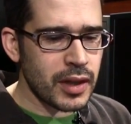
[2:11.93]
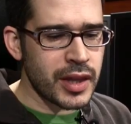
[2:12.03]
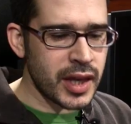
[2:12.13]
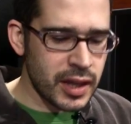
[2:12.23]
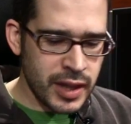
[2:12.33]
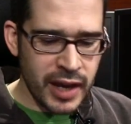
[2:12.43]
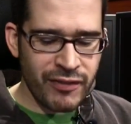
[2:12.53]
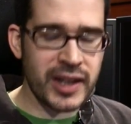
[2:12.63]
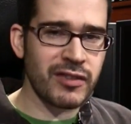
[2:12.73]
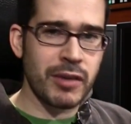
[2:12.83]
the, they
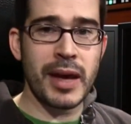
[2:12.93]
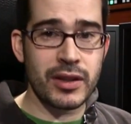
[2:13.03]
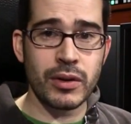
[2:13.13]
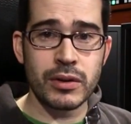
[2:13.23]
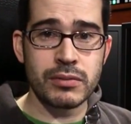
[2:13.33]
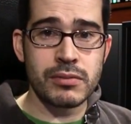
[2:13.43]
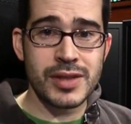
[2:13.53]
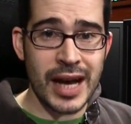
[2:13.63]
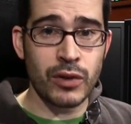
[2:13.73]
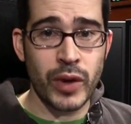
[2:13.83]
effectively make their own
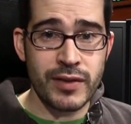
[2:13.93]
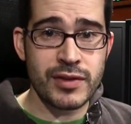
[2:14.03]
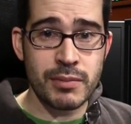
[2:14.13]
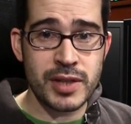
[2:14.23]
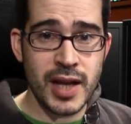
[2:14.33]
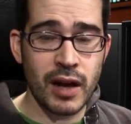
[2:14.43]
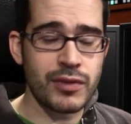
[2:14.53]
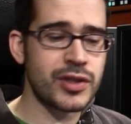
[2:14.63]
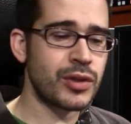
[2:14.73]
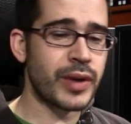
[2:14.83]
sound waves
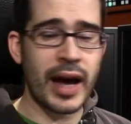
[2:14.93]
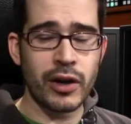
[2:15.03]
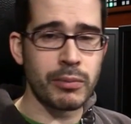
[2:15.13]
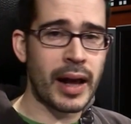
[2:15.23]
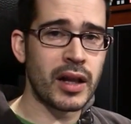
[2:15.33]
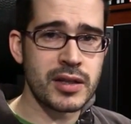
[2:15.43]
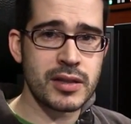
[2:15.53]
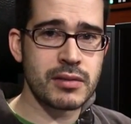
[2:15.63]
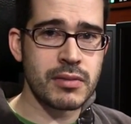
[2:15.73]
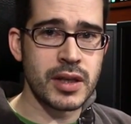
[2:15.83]
themselves to
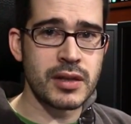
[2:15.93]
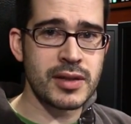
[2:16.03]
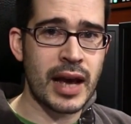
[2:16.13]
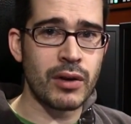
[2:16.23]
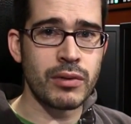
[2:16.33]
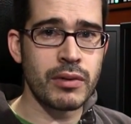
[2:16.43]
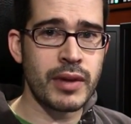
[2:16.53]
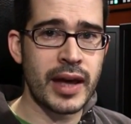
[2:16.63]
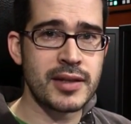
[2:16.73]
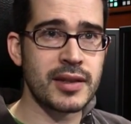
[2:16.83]
counterbalance the sound
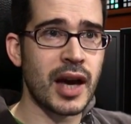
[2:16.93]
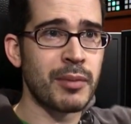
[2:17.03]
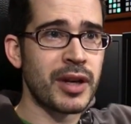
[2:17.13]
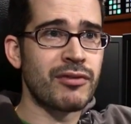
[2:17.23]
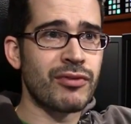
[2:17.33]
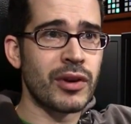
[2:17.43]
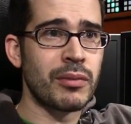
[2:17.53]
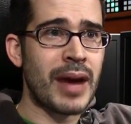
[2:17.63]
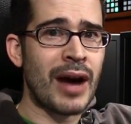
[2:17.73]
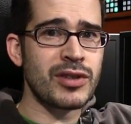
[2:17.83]
that's coming
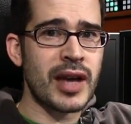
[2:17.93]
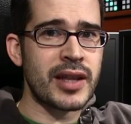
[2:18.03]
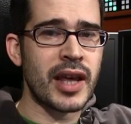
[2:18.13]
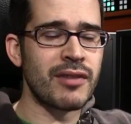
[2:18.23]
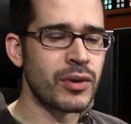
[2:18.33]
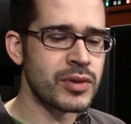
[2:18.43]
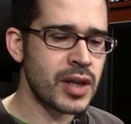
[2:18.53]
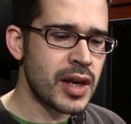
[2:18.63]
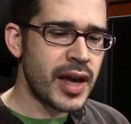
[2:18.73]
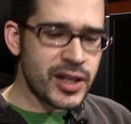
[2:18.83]
from outside the
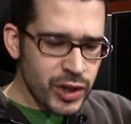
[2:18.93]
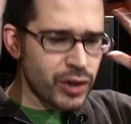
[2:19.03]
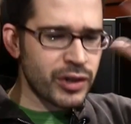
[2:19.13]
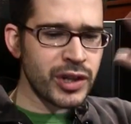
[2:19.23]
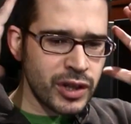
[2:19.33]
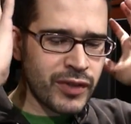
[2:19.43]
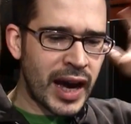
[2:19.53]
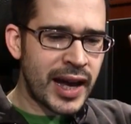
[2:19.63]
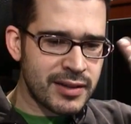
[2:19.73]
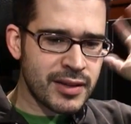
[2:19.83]
headphones. So, you're, you, have
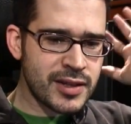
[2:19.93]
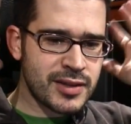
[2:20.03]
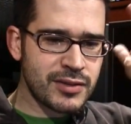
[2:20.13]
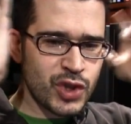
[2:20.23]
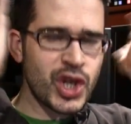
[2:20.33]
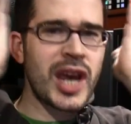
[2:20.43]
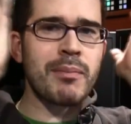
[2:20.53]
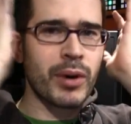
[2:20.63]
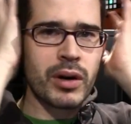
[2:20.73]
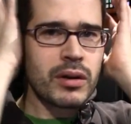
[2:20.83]
got this
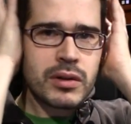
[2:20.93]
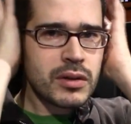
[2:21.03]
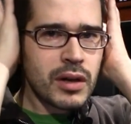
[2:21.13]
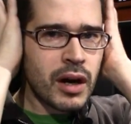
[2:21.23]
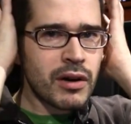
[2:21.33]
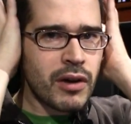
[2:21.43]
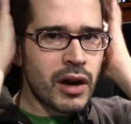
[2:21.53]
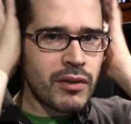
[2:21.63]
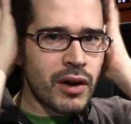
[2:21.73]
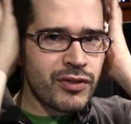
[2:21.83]
chamber of,
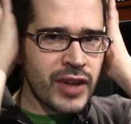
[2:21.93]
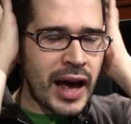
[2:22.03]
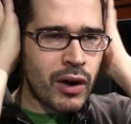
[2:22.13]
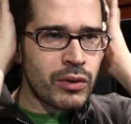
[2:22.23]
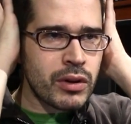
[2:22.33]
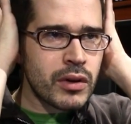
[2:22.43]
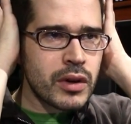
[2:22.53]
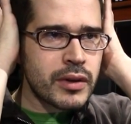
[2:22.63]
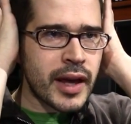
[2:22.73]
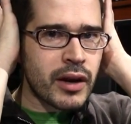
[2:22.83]
of, of sound
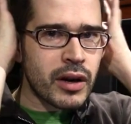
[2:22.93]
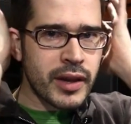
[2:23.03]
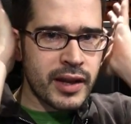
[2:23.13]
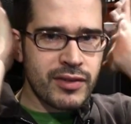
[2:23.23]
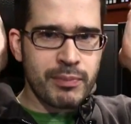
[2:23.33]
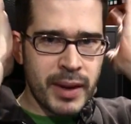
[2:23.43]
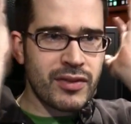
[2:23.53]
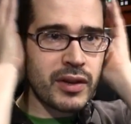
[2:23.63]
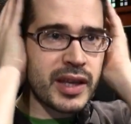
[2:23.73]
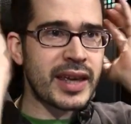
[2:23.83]
that are, that's
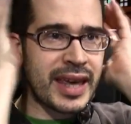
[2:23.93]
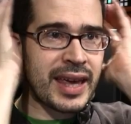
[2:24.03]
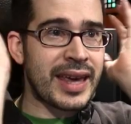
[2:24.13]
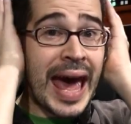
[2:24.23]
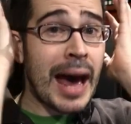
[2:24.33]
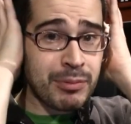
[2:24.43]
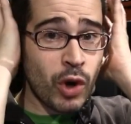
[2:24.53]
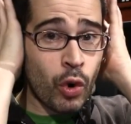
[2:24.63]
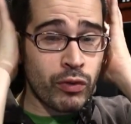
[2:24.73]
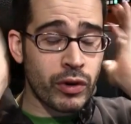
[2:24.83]
basically
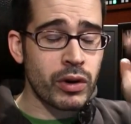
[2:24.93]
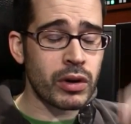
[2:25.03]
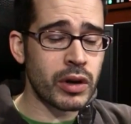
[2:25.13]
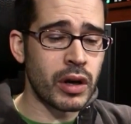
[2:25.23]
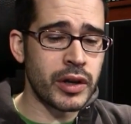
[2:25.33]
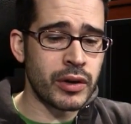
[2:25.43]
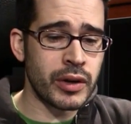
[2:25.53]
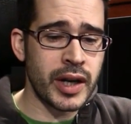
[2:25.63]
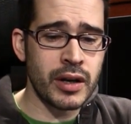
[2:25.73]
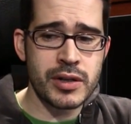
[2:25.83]
capped over uh,
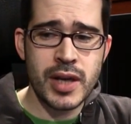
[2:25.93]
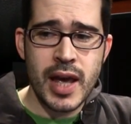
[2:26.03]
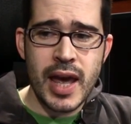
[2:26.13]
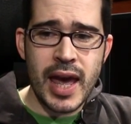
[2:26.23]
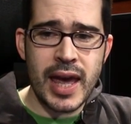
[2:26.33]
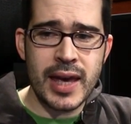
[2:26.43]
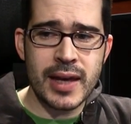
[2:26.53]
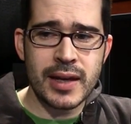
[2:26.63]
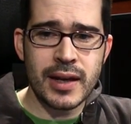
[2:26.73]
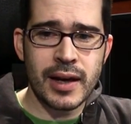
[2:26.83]
your ears
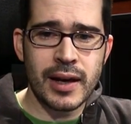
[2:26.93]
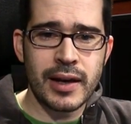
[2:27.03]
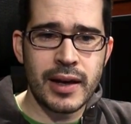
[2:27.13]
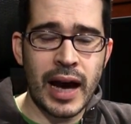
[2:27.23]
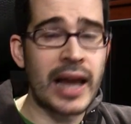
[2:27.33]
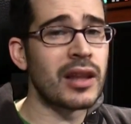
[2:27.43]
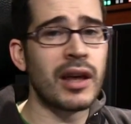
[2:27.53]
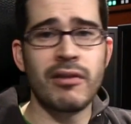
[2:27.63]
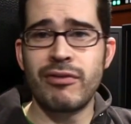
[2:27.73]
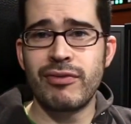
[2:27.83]
and uh, I
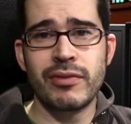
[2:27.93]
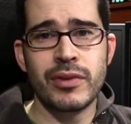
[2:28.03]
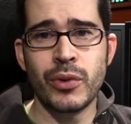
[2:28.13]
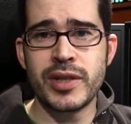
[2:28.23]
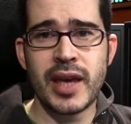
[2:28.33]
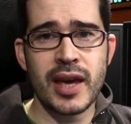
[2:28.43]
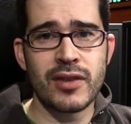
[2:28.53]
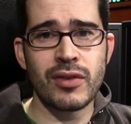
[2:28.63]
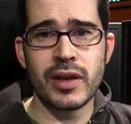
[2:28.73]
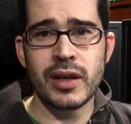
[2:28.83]
love noise
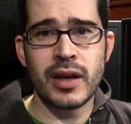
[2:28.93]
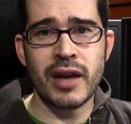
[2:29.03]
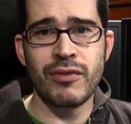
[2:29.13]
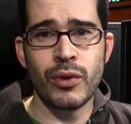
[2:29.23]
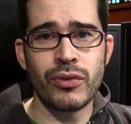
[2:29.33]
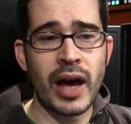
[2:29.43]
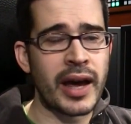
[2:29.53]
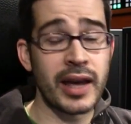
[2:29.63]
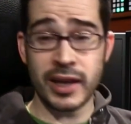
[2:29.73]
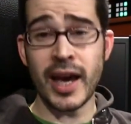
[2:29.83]
canceling headphones.
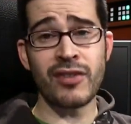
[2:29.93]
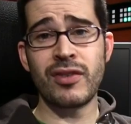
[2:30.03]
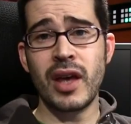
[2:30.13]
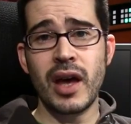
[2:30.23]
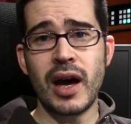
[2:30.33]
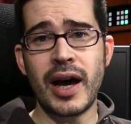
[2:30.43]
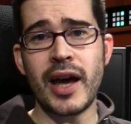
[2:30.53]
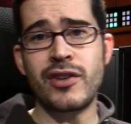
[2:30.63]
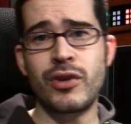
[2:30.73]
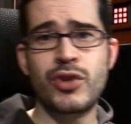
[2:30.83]
I yes, I,
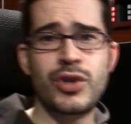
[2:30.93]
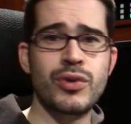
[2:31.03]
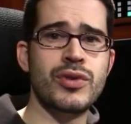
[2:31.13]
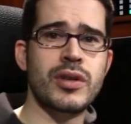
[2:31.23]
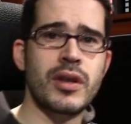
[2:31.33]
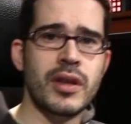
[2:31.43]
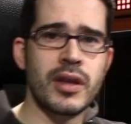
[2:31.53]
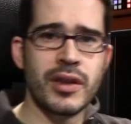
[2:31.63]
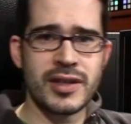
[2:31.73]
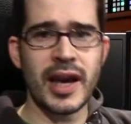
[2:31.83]
I, do choose
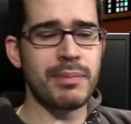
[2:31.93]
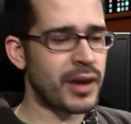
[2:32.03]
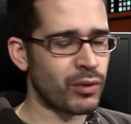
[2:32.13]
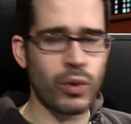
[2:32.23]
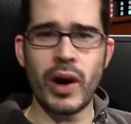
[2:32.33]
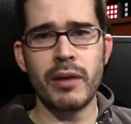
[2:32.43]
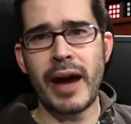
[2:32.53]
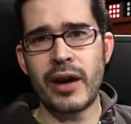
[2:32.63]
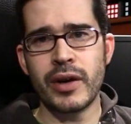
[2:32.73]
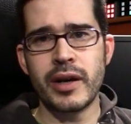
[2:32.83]
the the type that require
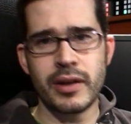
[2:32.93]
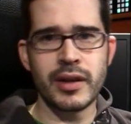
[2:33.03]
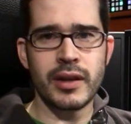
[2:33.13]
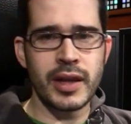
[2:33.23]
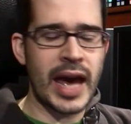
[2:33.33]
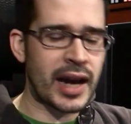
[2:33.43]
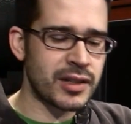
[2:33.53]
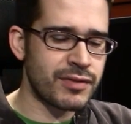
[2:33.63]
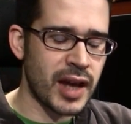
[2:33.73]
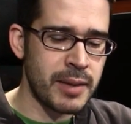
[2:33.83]
battery, the the
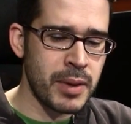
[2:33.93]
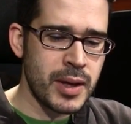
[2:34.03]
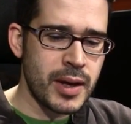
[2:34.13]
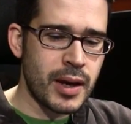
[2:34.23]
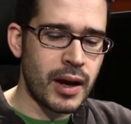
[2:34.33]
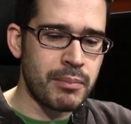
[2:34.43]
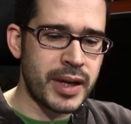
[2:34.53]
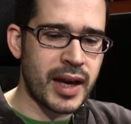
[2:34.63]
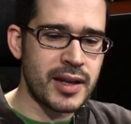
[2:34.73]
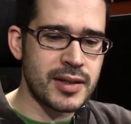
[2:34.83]
active type. Uh,
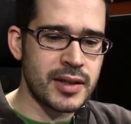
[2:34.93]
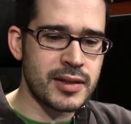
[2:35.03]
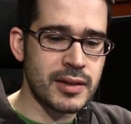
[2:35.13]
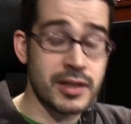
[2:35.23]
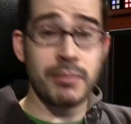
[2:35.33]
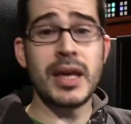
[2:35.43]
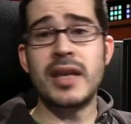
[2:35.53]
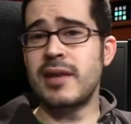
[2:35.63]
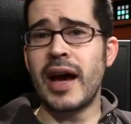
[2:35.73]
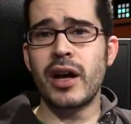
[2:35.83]
because it's to
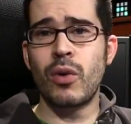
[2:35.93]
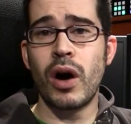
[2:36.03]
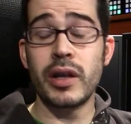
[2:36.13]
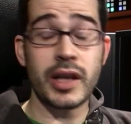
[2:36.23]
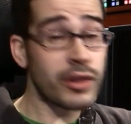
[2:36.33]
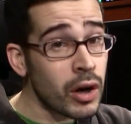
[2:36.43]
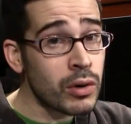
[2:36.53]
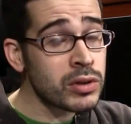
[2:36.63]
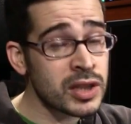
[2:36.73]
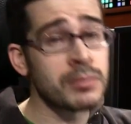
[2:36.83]
me it's higher quality.
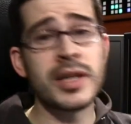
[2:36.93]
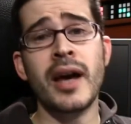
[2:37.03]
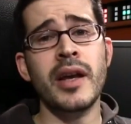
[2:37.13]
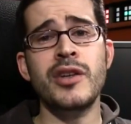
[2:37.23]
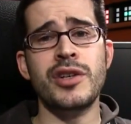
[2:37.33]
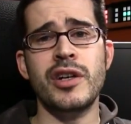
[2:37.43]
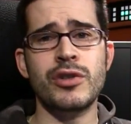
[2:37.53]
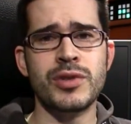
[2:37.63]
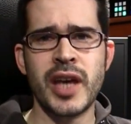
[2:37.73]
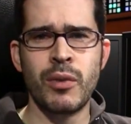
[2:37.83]
Though some sound
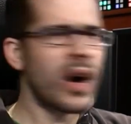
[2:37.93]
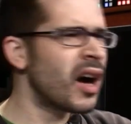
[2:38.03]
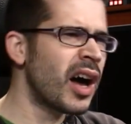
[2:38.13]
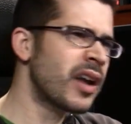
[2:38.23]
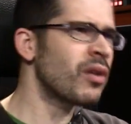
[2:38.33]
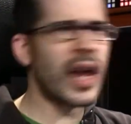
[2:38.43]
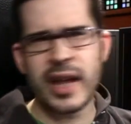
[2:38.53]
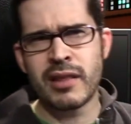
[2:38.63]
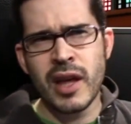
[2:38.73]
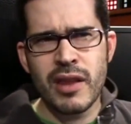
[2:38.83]
engineers will say, "Well, I don't
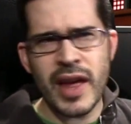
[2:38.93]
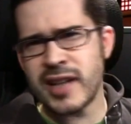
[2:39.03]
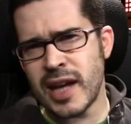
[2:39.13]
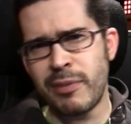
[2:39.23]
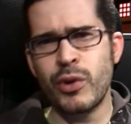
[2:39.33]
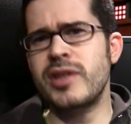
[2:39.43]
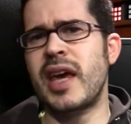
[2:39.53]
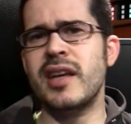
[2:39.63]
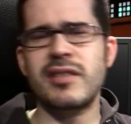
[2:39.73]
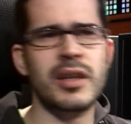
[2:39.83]
like that type of
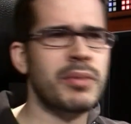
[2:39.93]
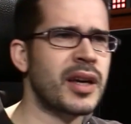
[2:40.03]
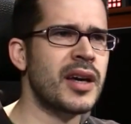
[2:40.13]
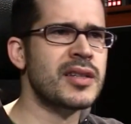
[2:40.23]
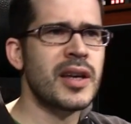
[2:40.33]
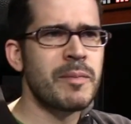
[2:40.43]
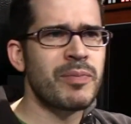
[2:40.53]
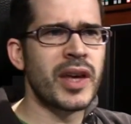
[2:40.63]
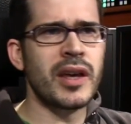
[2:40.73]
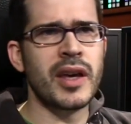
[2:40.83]
noise canceling because
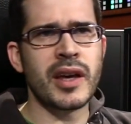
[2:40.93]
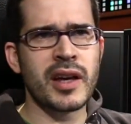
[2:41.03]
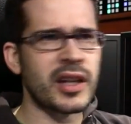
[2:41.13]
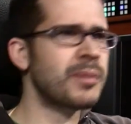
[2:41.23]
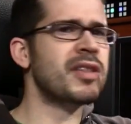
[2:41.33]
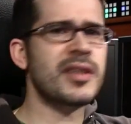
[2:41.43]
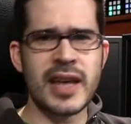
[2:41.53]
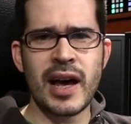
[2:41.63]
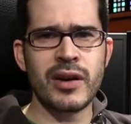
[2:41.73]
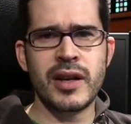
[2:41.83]
it, it clips the
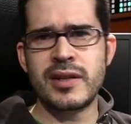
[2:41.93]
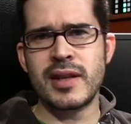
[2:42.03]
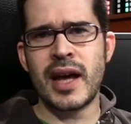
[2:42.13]
sound and it's